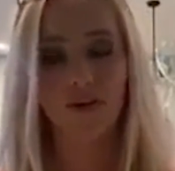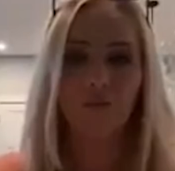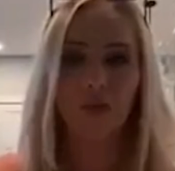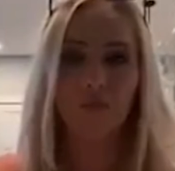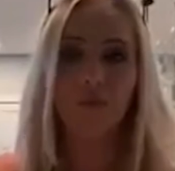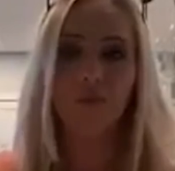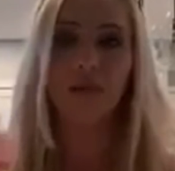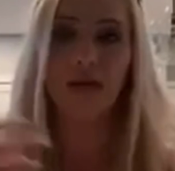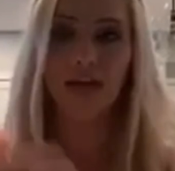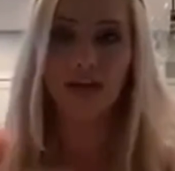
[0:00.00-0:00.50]

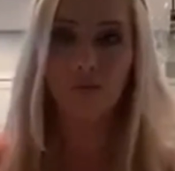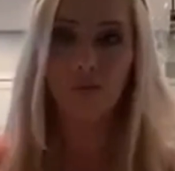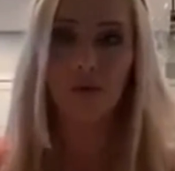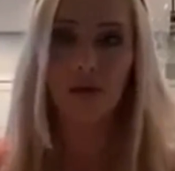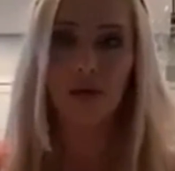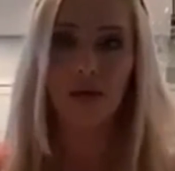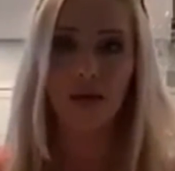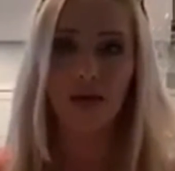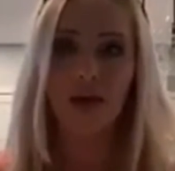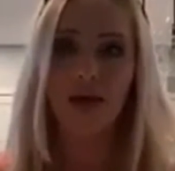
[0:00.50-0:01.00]
People like
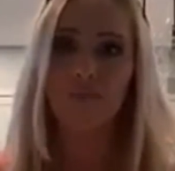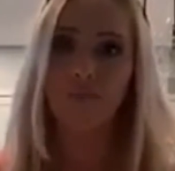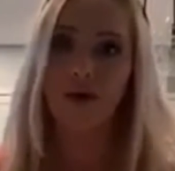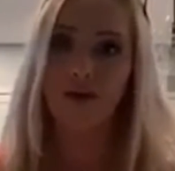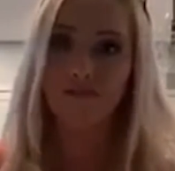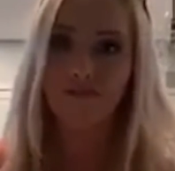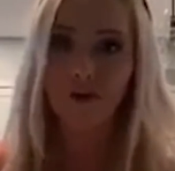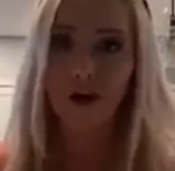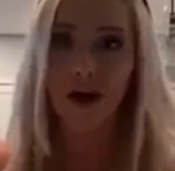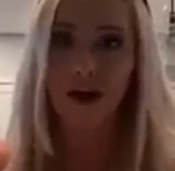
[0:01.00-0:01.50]
me and
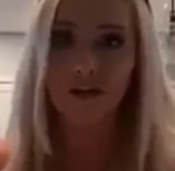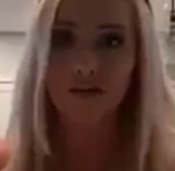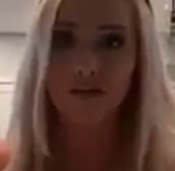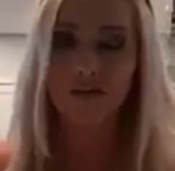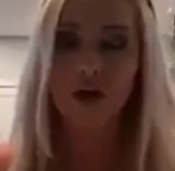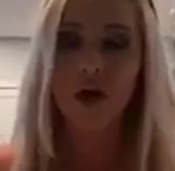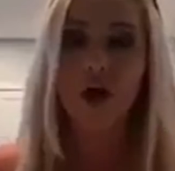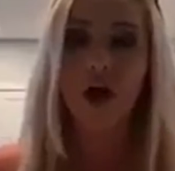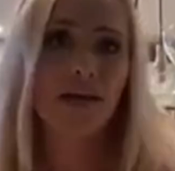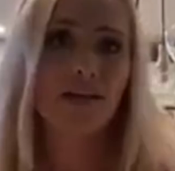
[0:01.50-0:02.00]
my
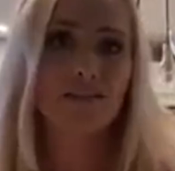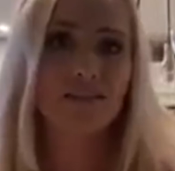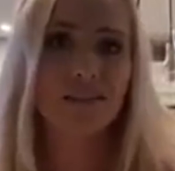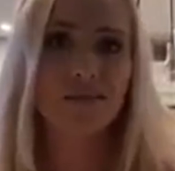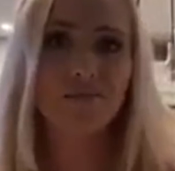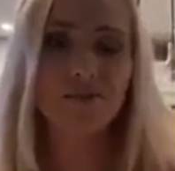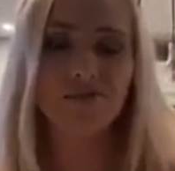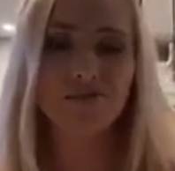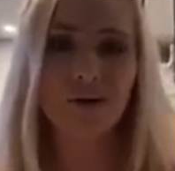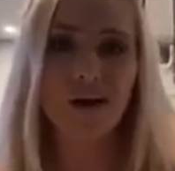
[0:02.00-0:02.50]
friends can't
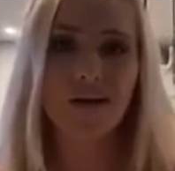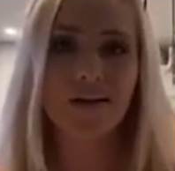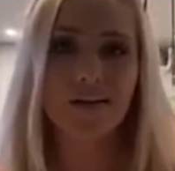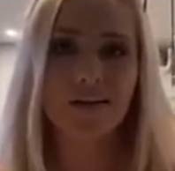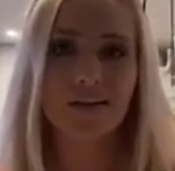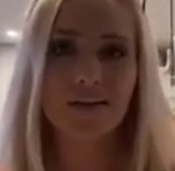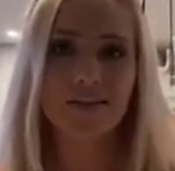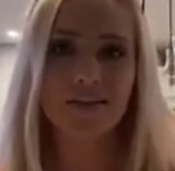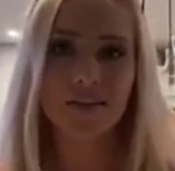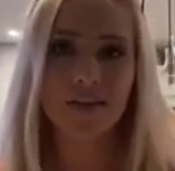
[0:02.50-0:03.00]
seem to find
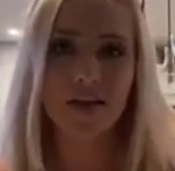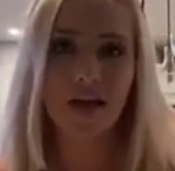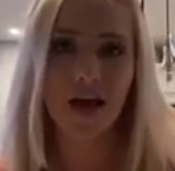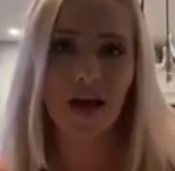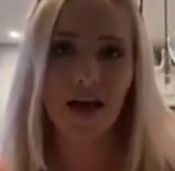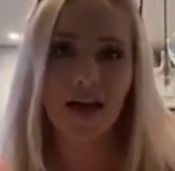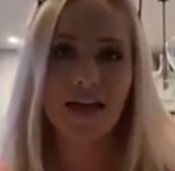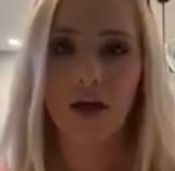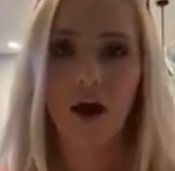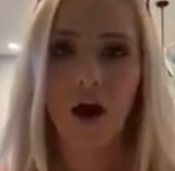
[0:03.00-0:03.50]
a decent
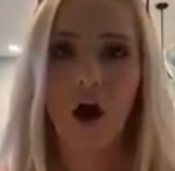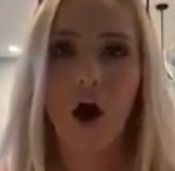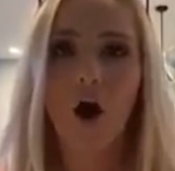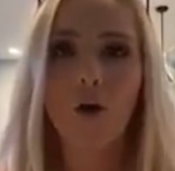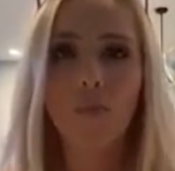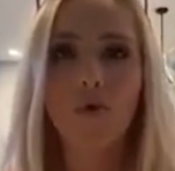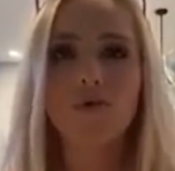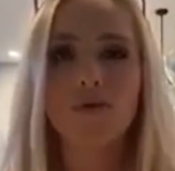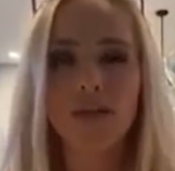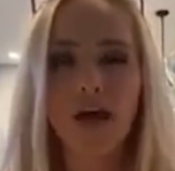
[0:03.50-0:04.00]
guy.
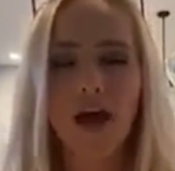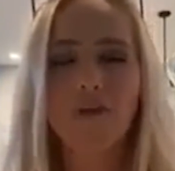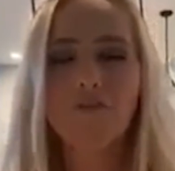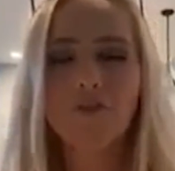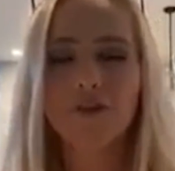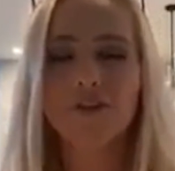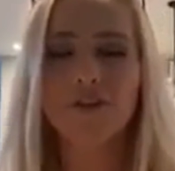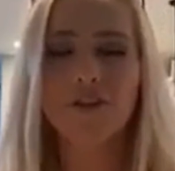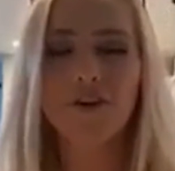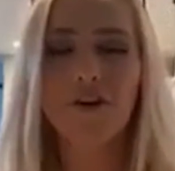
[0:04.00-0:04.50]
Almost
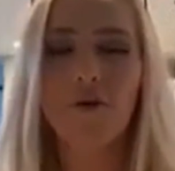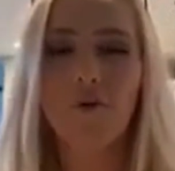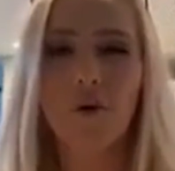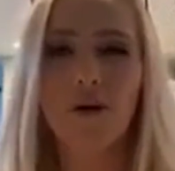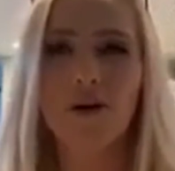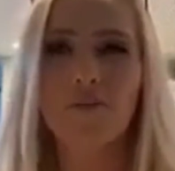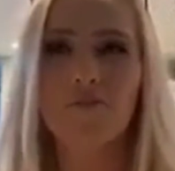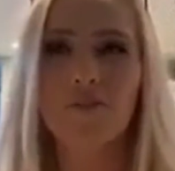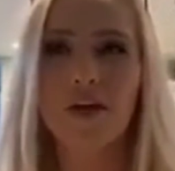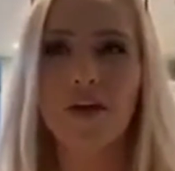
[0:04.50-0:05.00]
every single
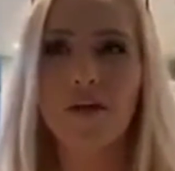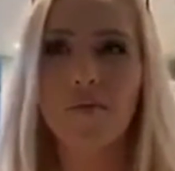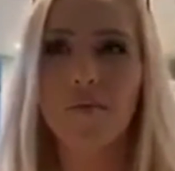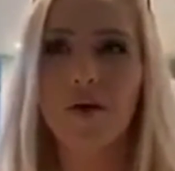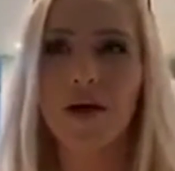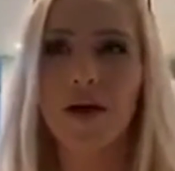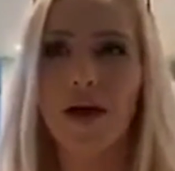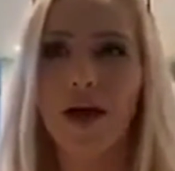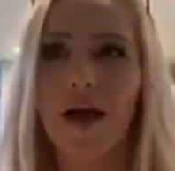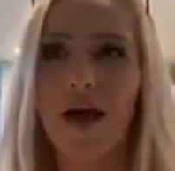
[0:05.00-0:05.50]
one of them
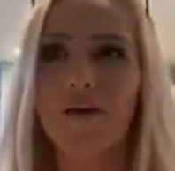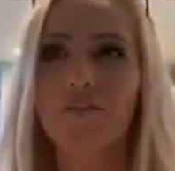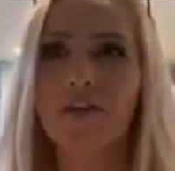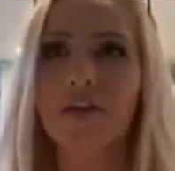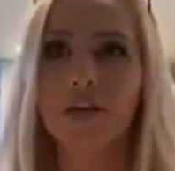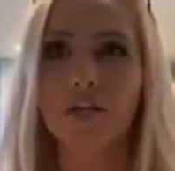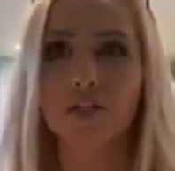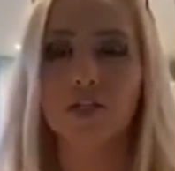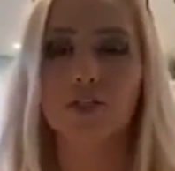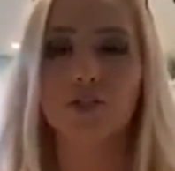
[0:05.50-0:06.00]
have an
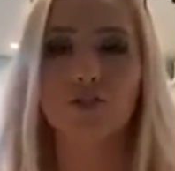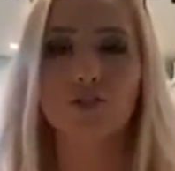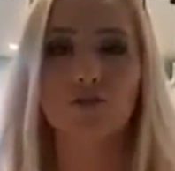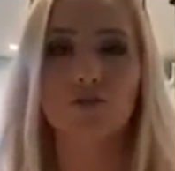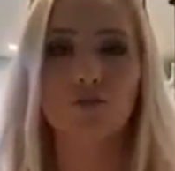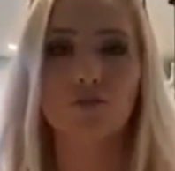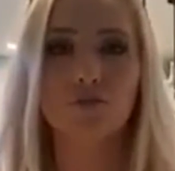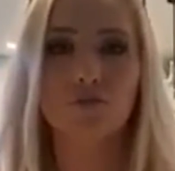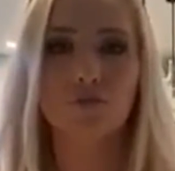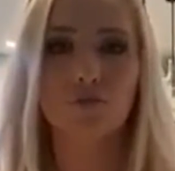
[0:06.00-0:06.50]

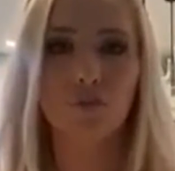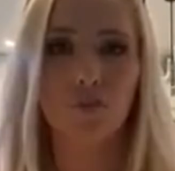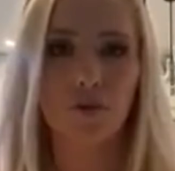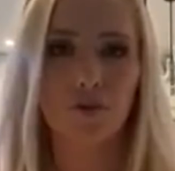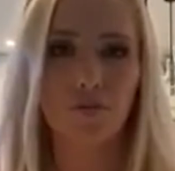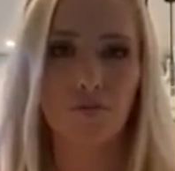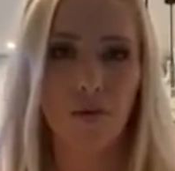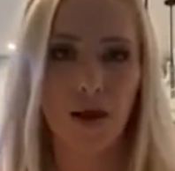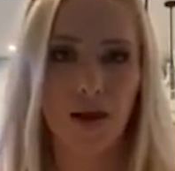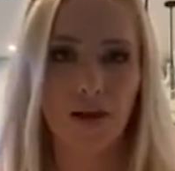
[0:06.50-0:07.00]
issue
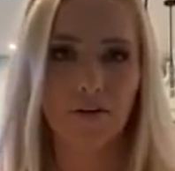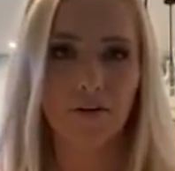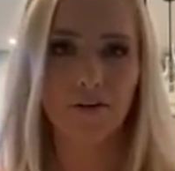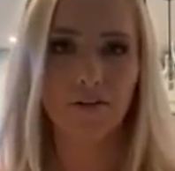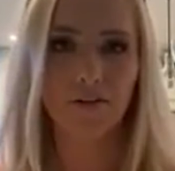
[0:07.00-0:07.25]
with men.